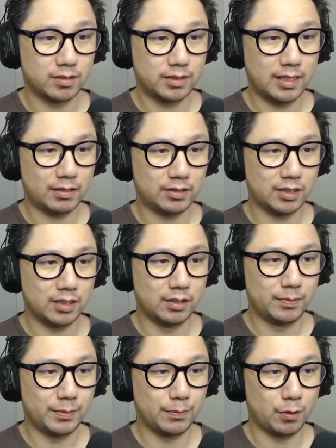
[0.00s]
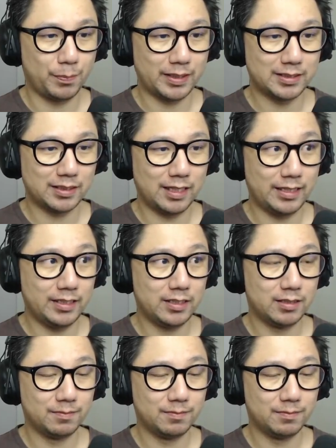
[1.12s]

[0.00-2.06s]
See how it's a little bit more pixelated?